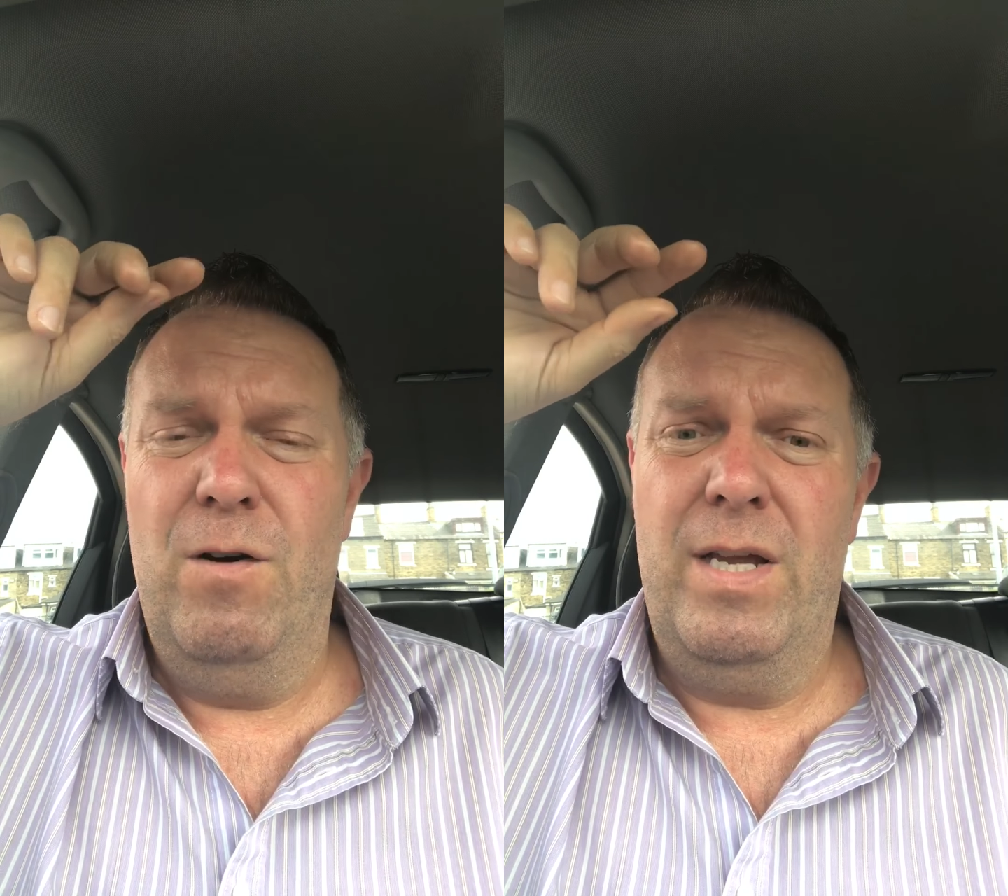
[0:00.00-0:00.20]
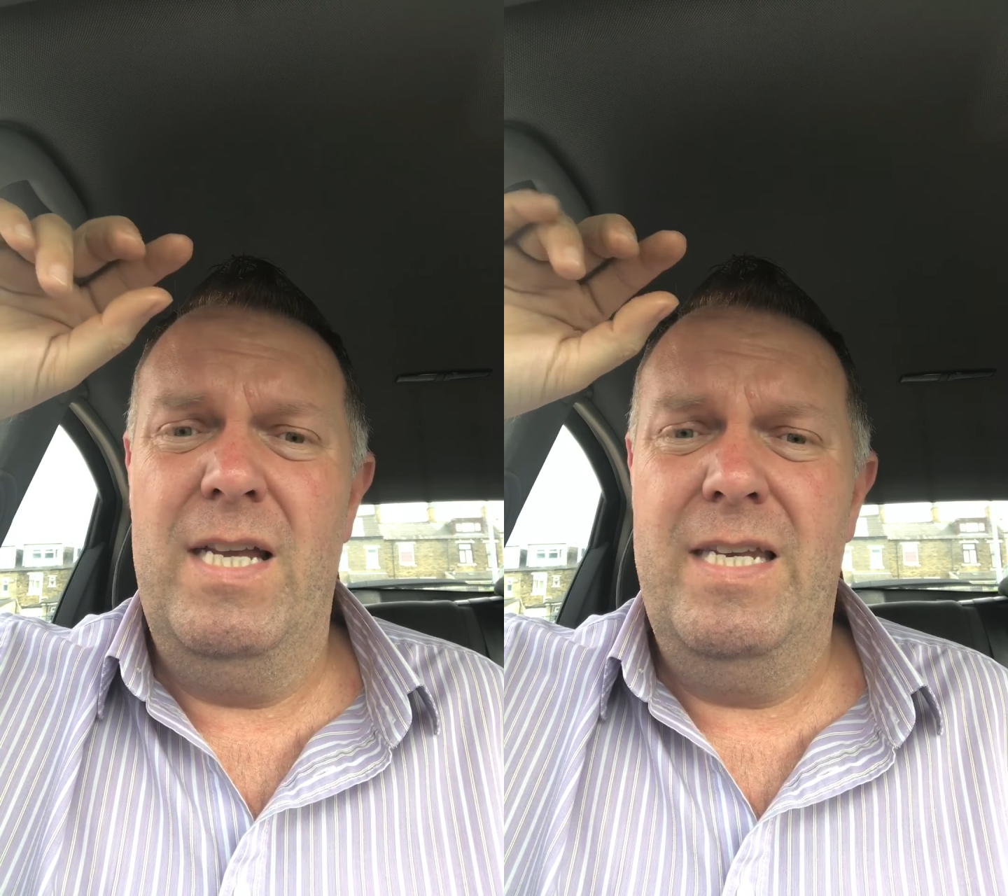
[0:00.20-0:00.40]

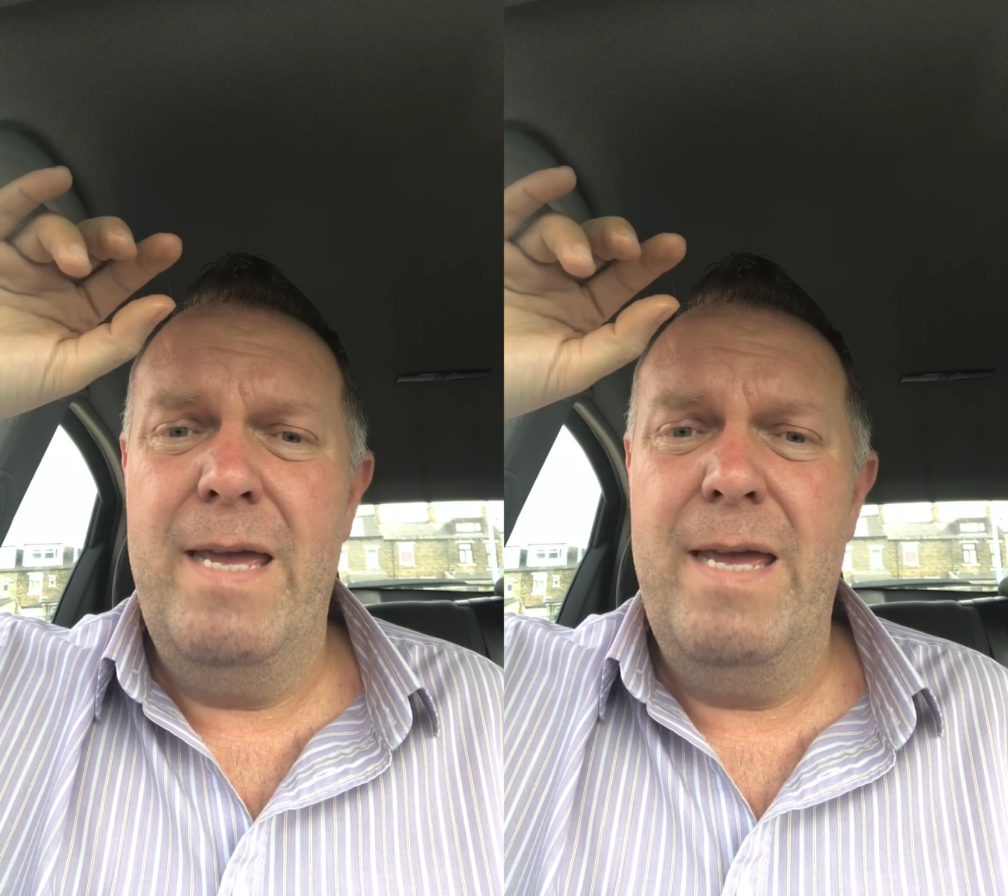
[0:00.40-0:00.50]
fucking